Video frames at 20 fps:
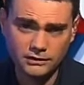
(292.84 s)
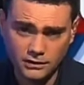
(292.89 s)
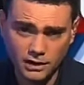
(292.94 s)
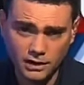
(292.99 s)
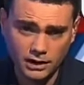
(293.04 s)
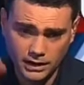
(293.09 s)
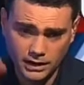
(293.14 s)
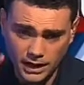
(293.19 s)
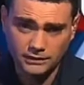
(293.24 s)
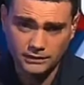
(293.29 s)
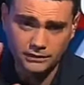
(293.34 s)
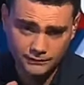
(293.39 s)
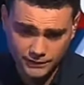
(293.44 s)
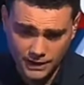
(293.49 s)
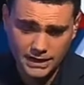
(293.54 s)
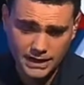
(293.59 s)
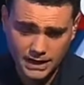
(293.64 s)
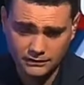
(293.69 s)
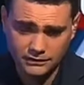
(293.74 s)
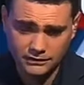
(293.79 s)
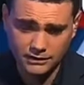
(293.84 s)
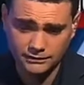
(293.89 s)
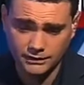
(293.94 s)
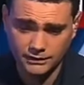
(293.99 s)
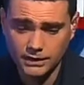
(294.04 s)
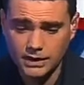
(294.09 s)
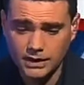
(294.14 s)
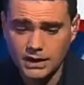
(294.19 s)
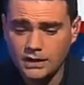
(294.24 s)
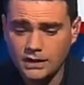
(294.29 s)
And this is, again, defending
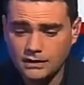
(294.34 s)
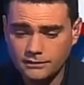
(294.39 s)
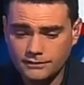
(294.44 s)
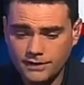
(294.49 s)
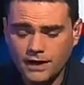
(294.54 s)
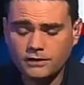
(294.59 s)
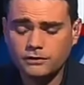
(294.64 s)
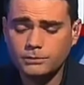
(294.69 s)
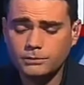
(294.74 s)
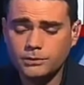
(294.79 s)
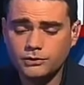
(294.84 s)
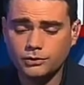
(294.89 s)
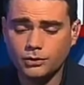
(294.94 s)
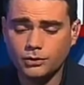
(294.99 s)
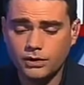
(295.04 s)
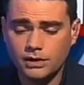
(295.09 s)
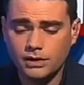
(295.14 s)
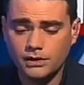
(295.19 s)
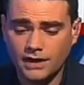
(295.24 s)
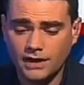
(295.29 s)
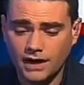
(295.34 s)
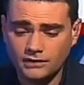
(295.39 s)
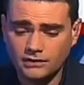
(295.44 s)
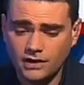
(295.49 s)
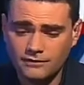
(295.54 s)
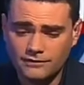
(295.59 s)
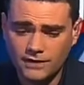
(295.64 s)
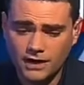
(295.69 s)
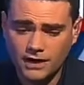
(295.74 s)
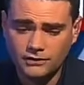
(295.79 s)
Antifa. The vast majority of
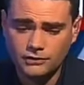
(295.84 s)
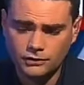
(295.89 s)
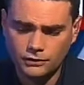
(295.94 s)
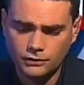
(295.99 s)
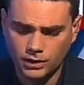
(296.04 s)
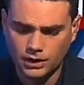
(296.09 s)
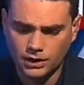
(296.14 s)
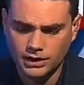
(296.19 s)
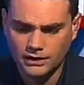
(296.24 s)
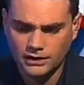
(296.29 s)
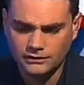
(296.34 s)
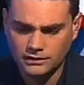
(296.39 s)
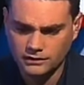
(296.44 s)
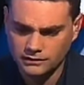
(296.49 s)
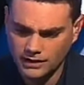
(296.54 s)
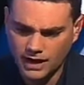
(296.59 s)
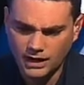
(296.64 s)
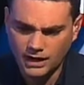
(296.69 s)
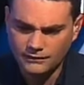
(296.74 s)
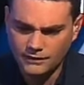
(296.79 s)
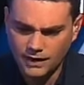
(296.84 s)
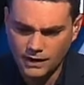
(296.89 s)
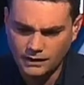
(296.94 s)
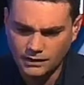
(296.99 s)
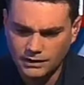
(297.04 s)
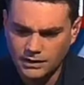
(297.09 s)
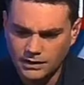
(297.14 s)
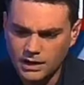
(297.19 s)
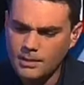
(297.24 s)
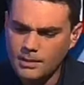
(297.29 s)
anti-fascist organizing is
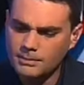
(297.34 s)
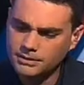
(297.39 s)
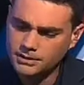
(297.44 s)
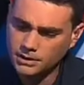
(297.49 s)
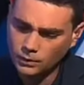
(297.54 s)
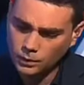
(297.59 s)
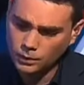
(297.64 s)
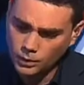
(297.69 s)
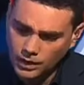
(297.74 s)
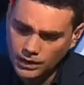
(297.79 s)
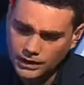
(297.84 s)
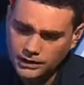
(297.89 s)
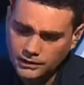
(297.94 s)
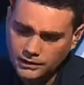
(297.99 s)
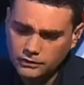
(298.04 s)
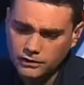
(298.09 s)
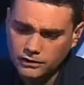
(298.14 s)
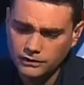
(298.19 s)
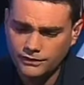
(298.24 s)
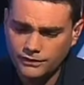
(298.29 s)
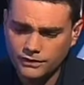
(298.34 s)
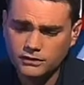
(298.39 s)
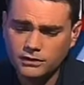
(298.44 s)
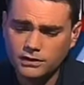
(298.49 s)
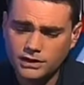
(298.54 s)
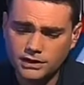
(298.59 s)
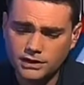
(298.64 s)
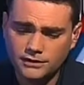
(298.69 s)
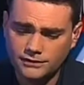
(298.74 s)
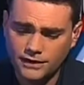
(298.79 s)
nonviolent, but their willingness to
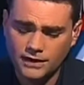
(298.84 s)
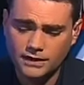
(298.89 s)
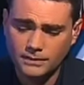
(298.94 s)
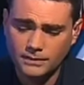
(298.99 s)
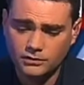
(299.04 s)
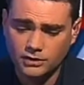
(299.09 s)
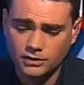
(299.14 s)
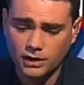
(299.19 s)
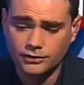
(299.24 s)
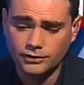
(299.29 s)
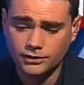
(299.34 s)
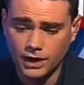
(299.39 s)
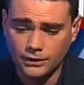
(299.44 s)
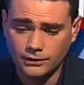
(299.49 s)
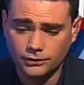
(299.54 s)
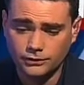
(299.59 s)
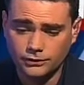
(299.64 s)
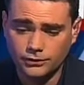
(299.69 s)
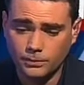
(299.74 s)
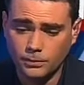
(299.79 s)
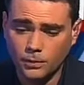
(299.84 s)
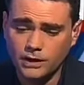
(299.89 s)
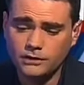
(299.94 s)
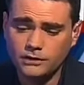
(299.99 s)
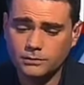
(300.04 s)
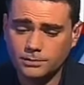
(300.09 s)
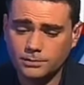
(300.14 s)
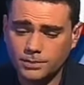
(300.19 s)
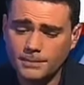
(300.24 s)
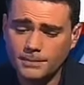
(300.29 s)
physically defend themselves and others from
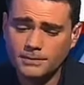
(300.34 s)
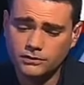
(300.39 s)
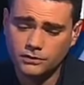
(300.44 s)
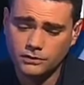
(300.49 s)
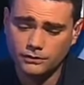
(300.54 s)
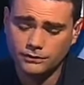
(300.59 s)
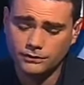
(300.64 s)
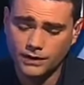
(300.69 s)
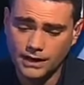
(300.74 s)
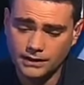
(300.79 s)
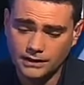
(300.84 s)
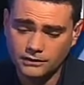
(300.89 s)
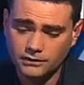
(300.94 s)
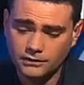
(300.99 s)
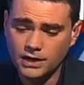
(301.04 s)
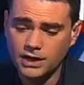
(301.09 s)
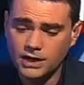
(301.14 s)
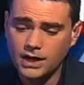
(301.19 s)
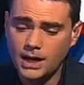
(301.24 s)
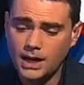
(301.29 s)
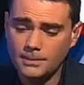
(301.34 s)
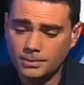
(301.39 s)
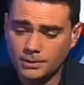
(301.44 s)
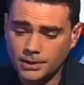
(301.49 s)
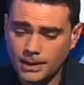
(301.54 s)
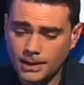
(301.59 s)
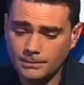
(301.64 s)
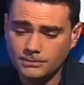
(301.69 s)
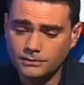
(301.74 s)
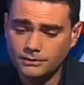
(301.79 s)
white supremacist violence and